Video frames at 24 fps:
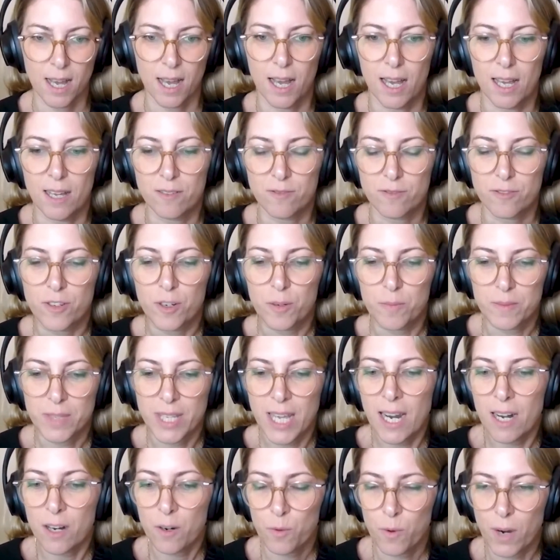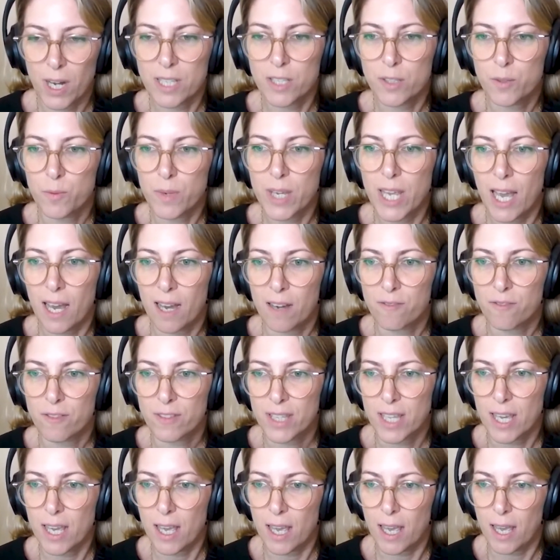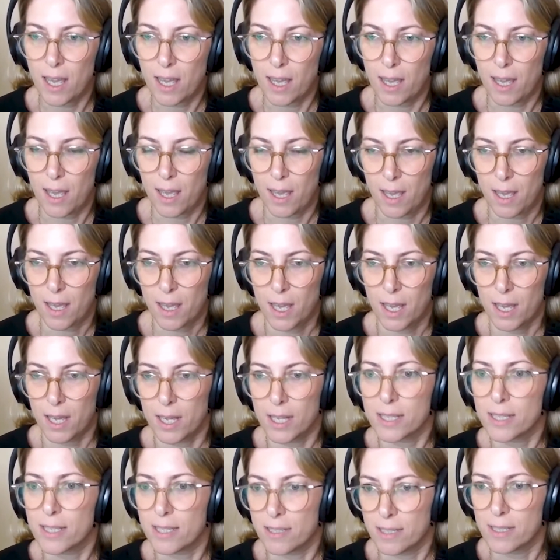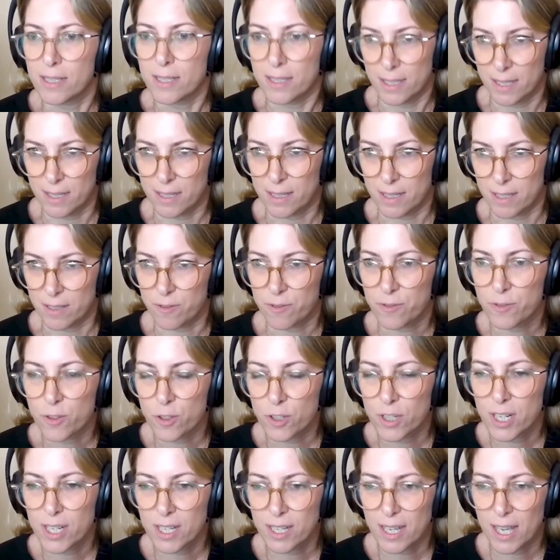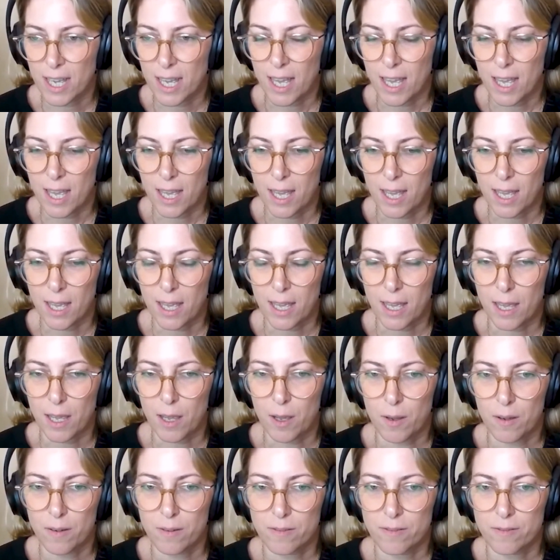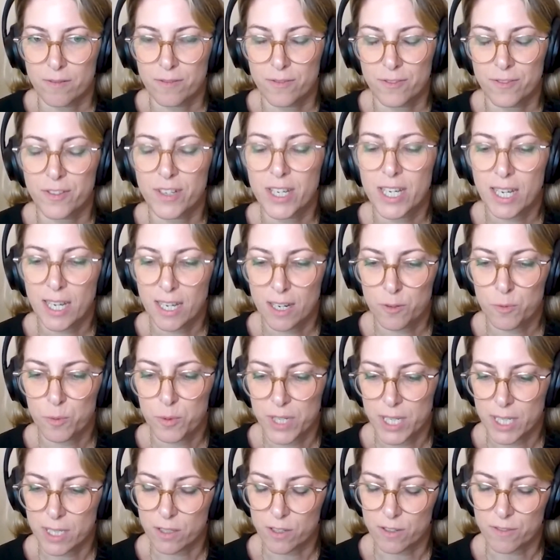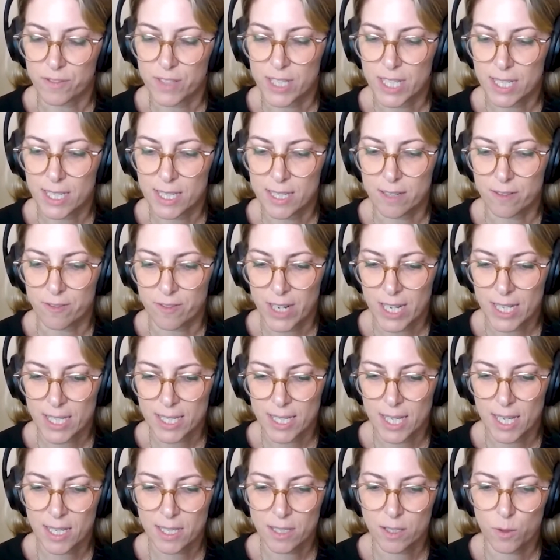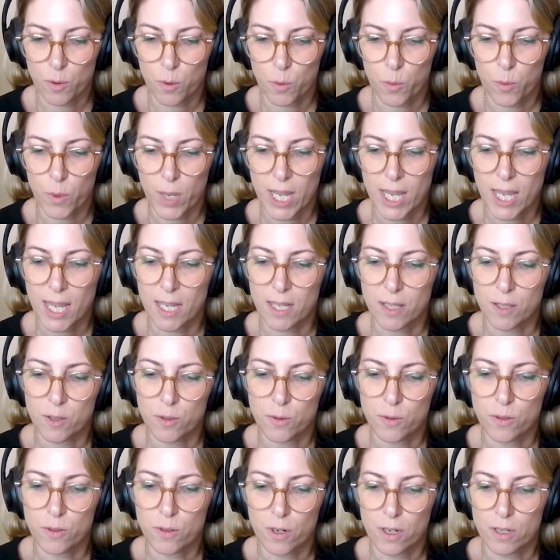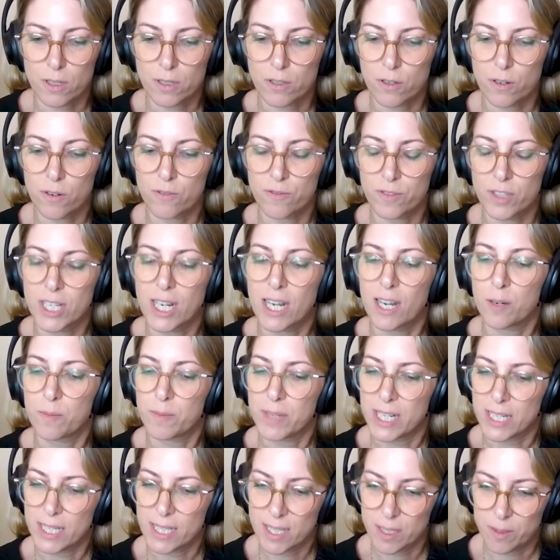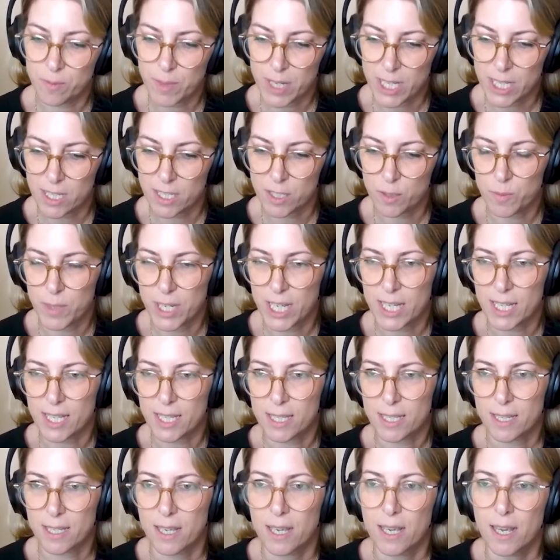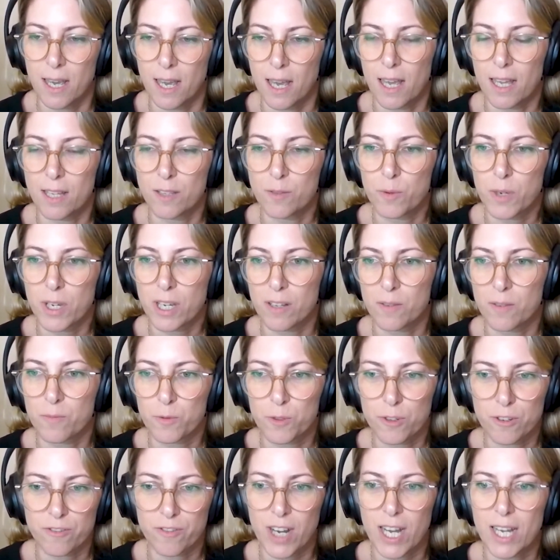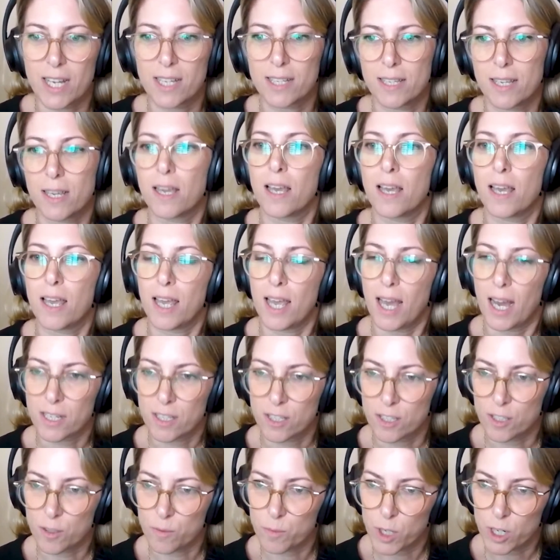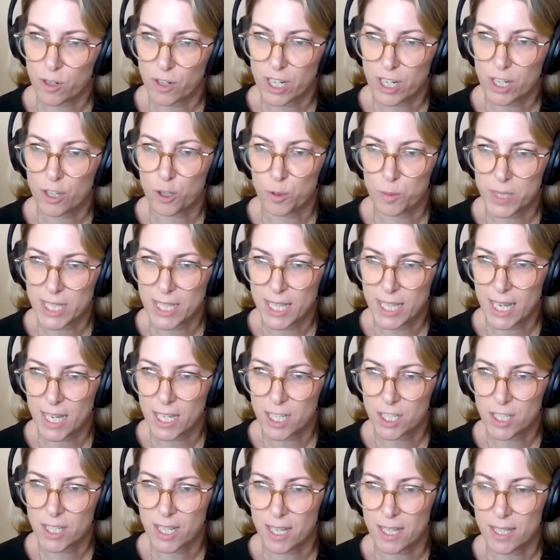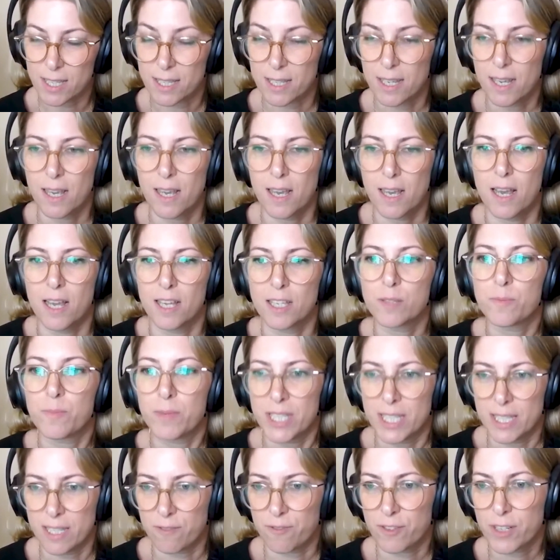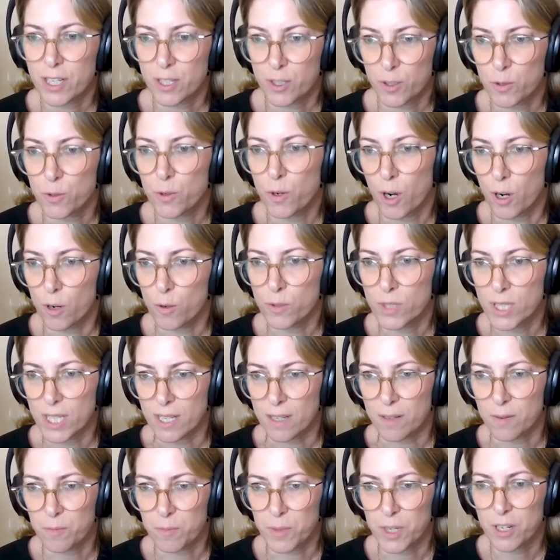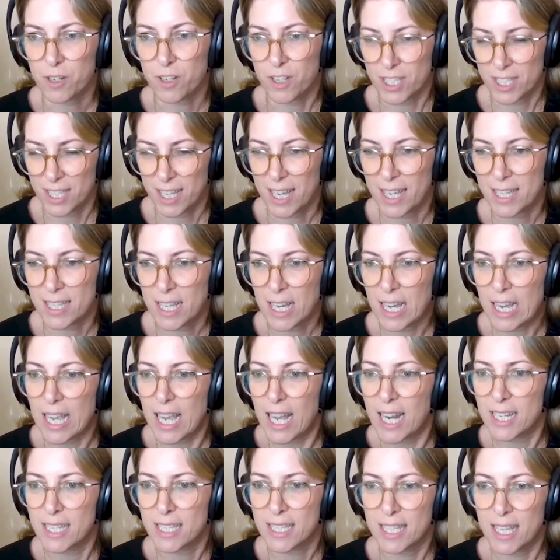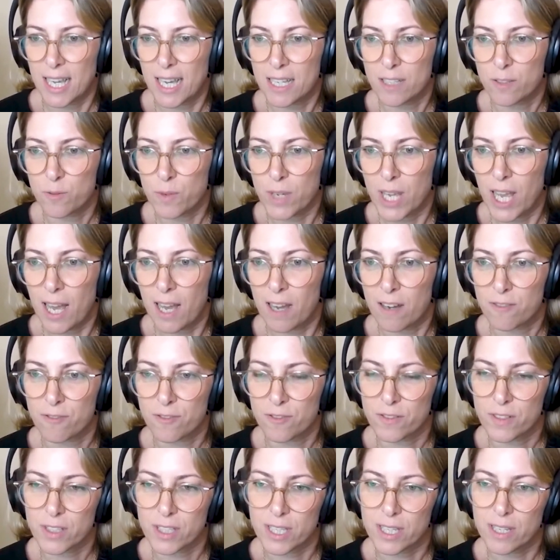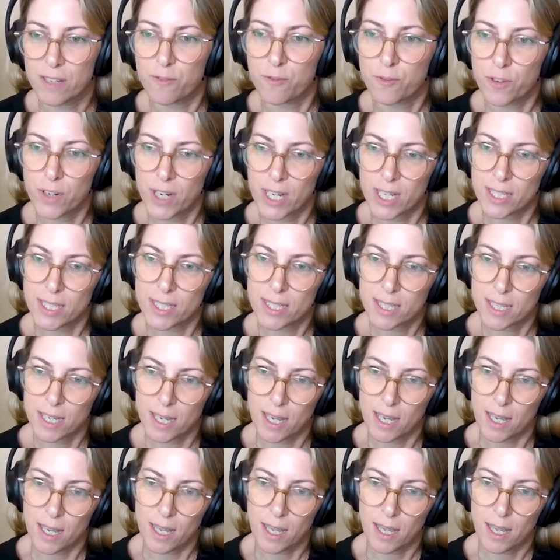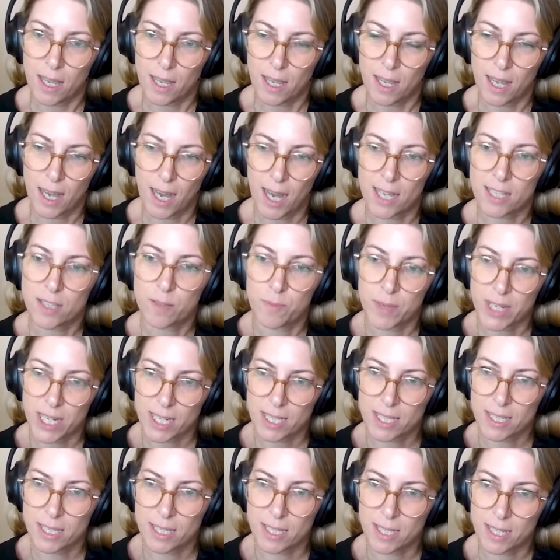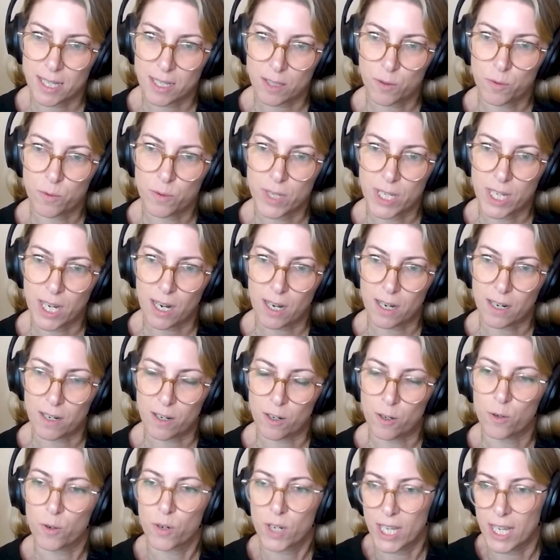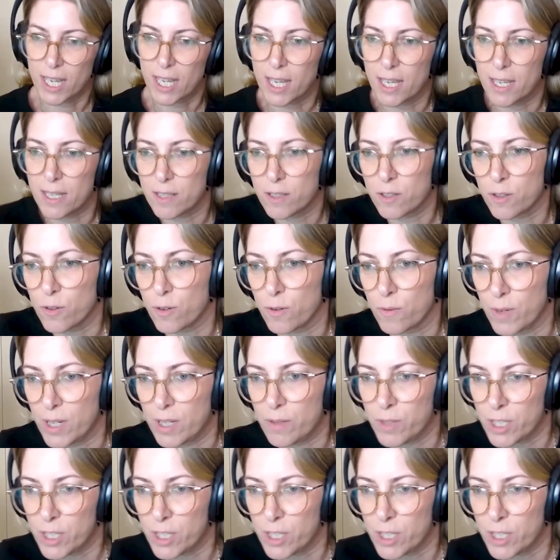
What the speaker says: And from there, once we have the full fingerprint of these devices, we can do also vulnerability management, and we can provide actionable recommendations specific to OT, because as Ariel said, we have different aspects that we are looking into when